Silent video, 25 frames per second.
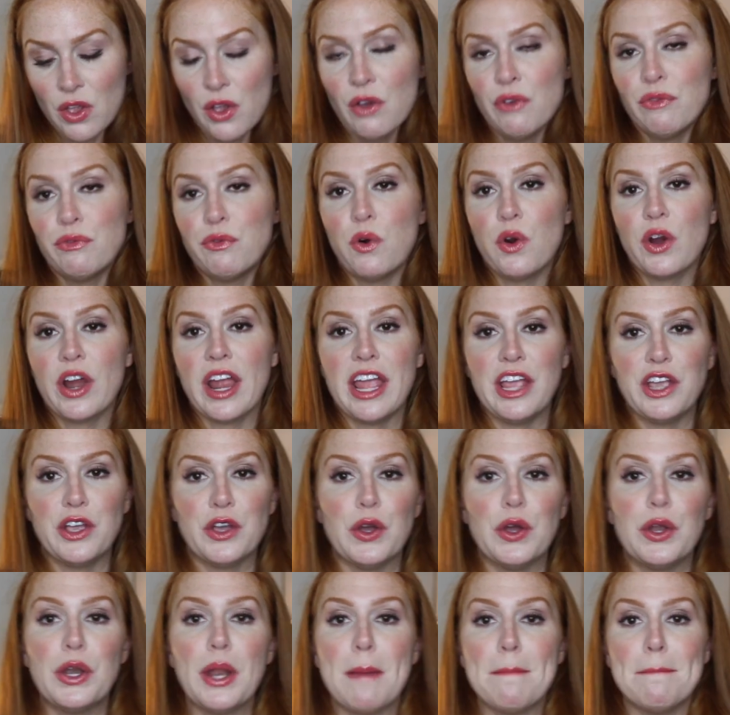for a
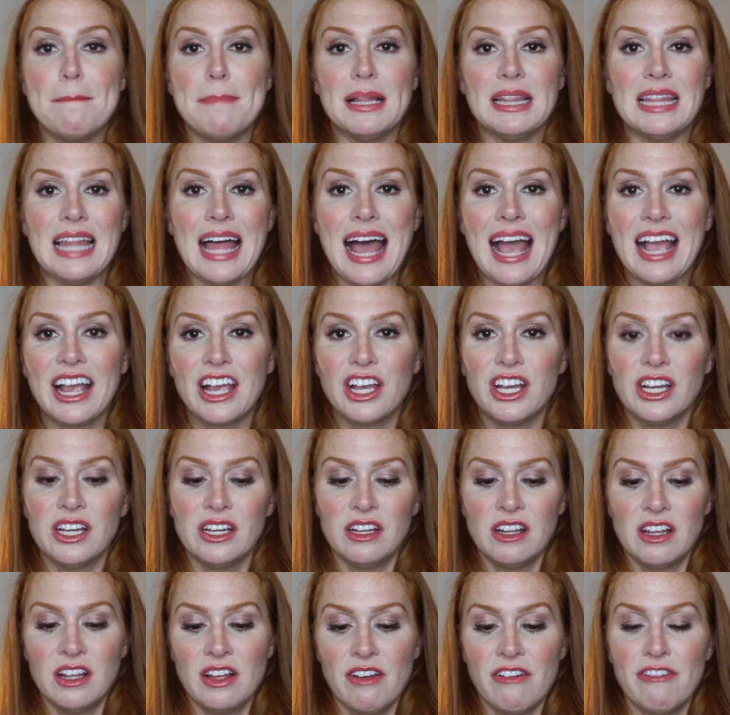good black
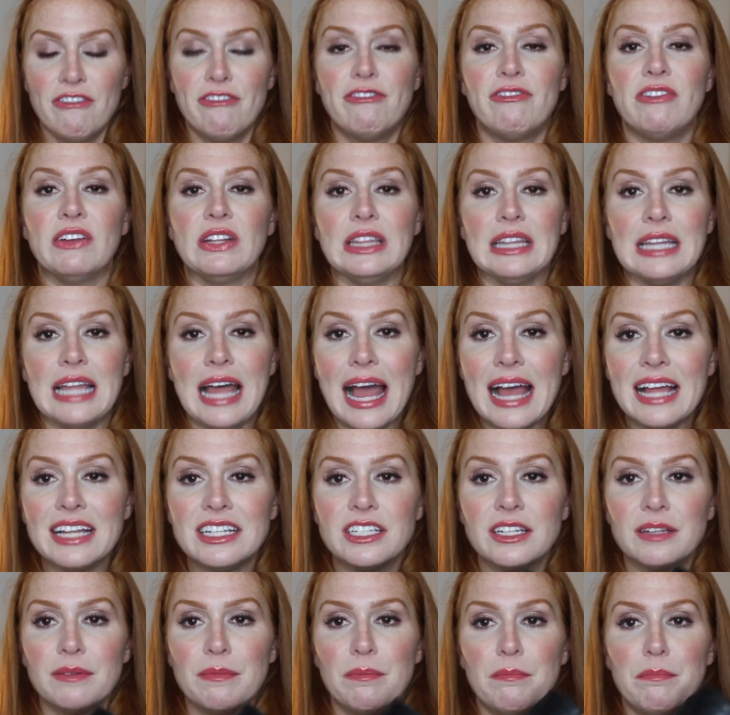
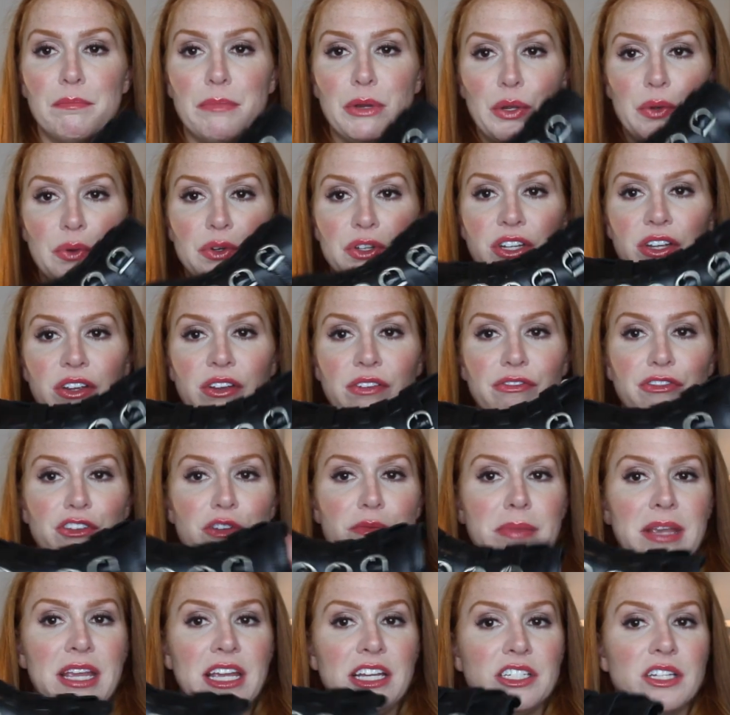flat boot for
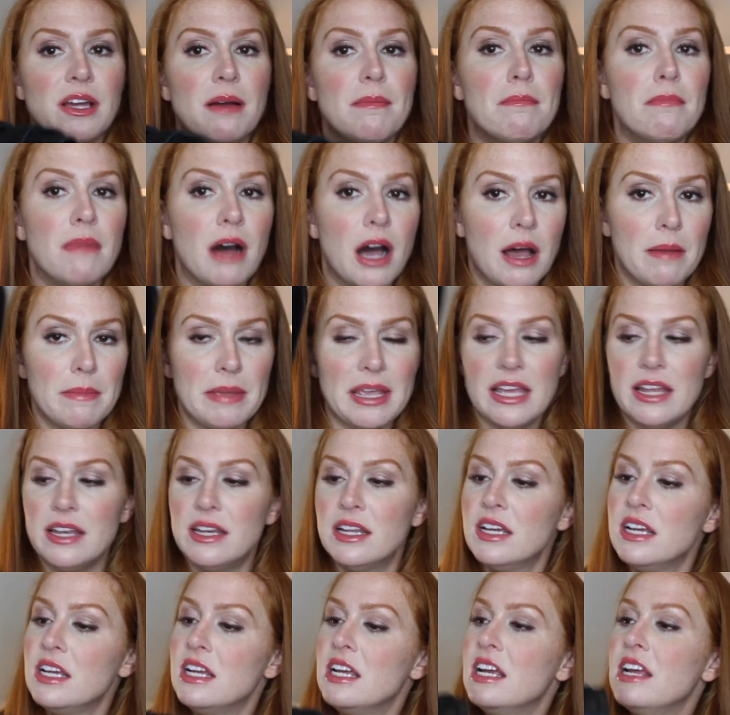me to mom
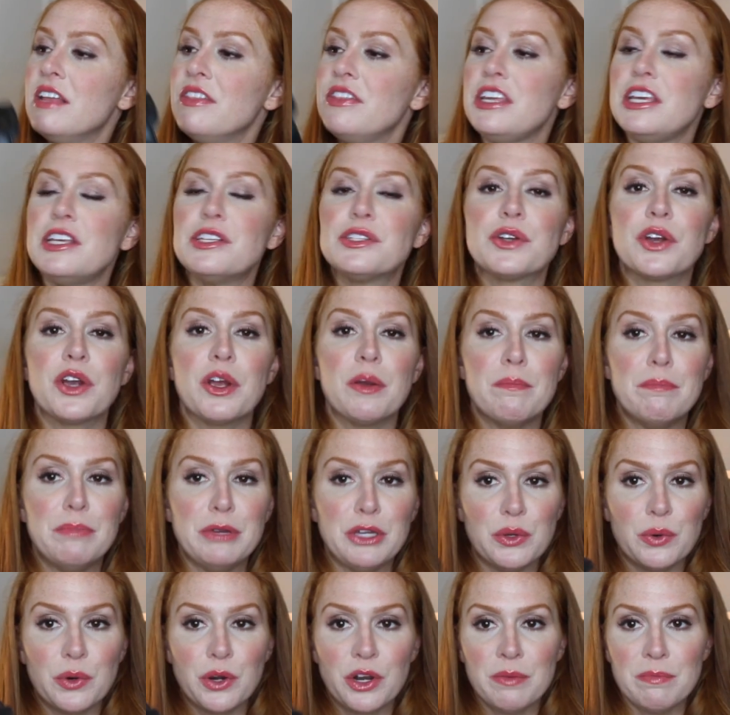in. These are a
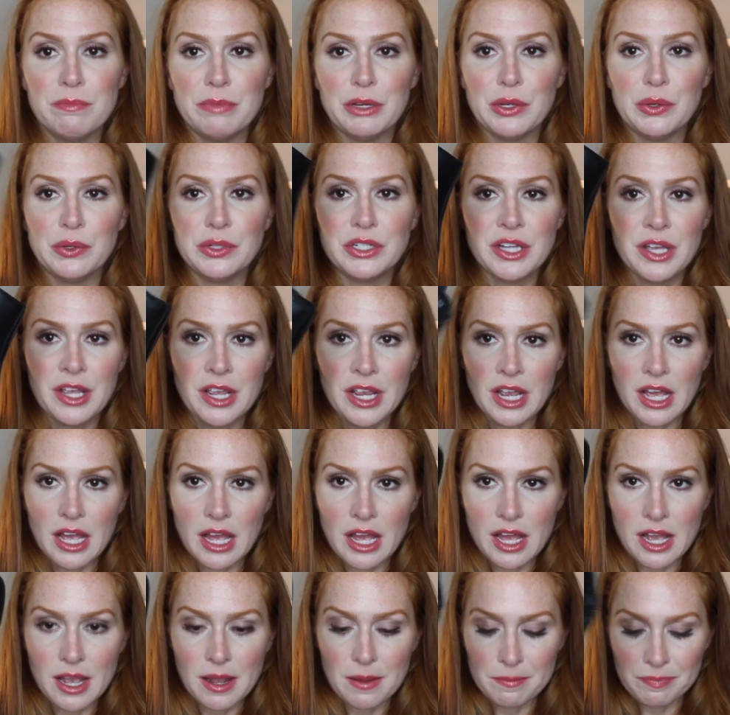Bjorn boot.
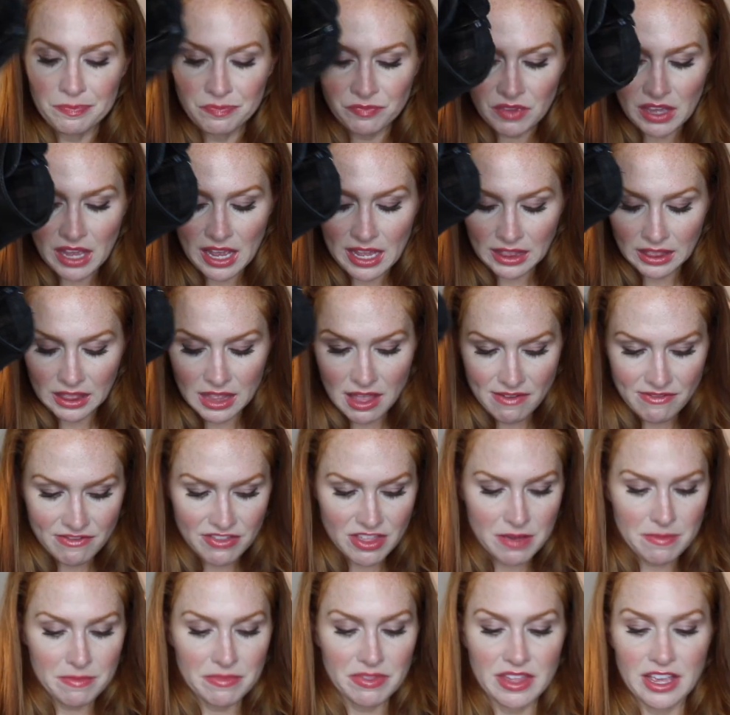I love
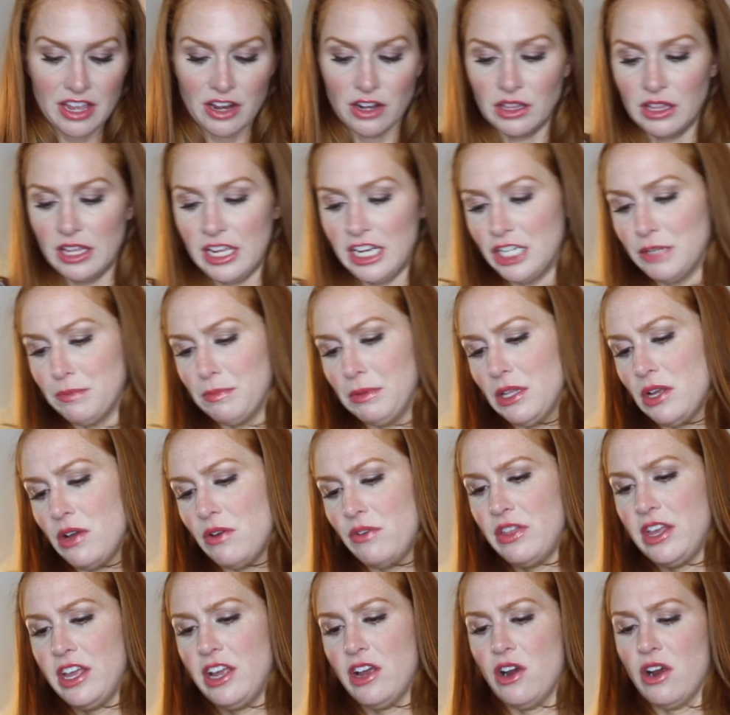them. They are linked
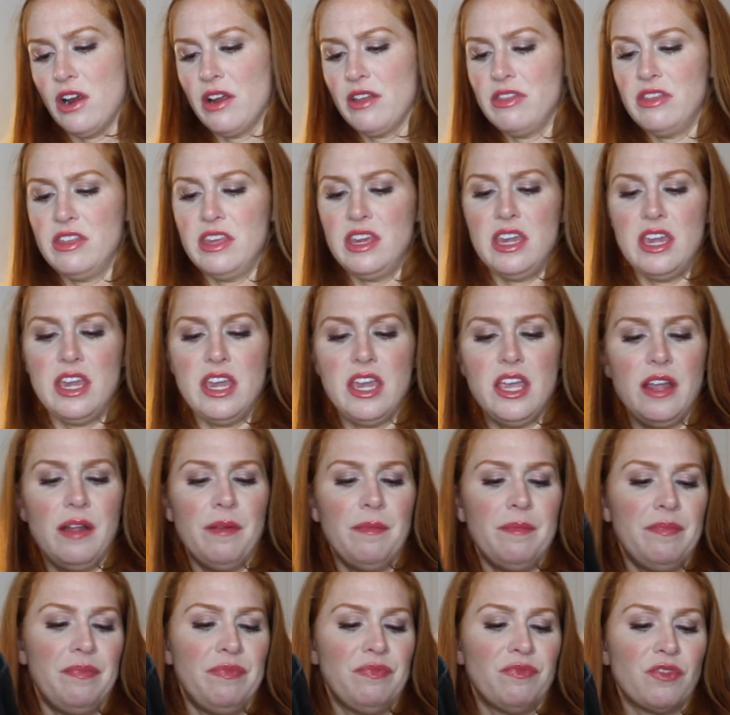below. They are the
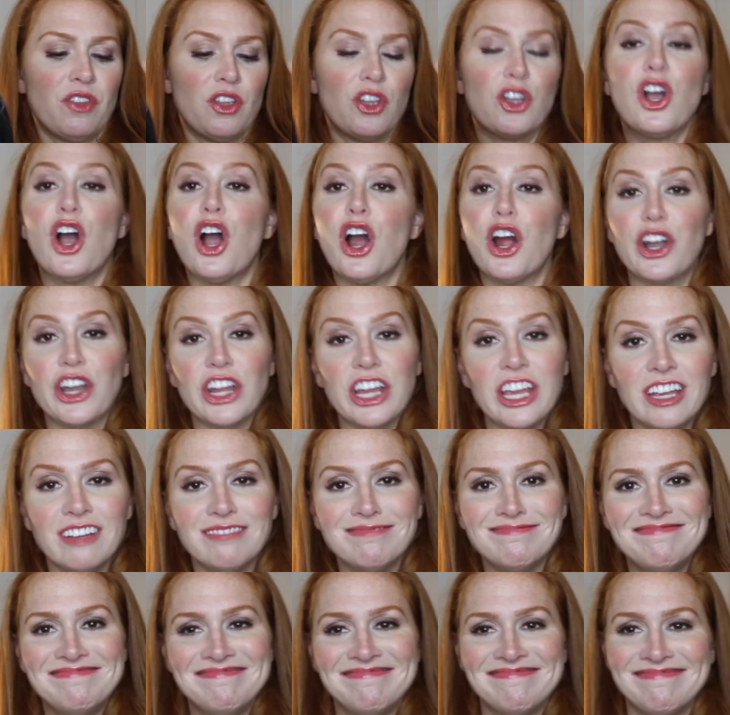
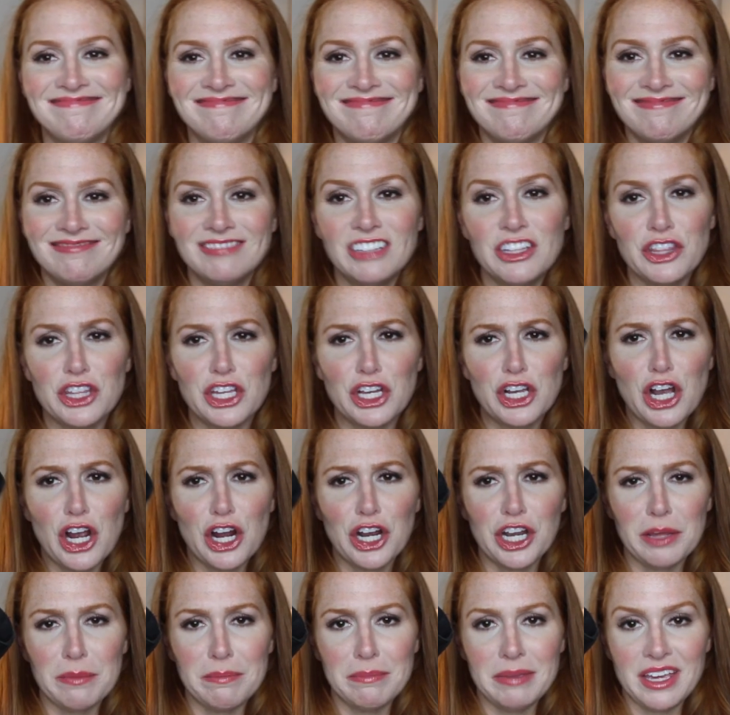
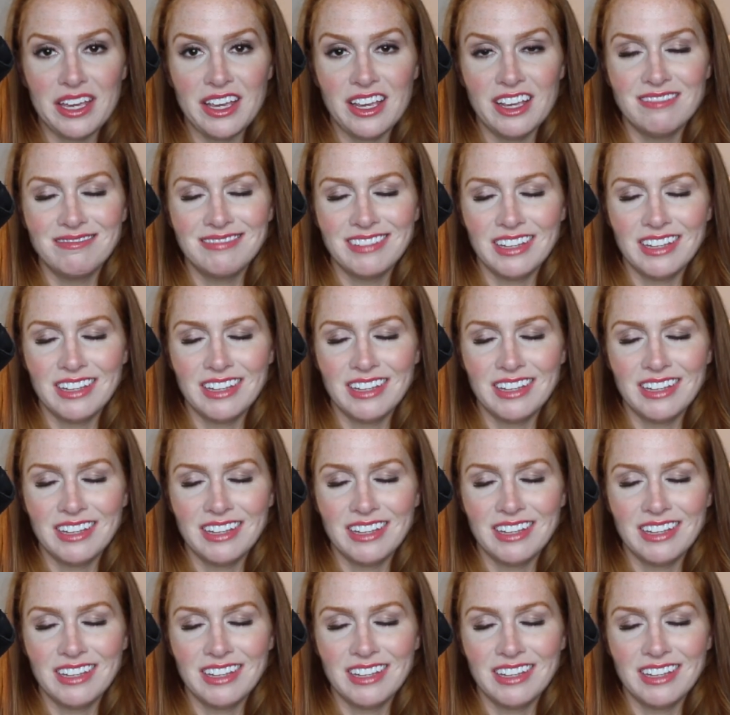Cardi B,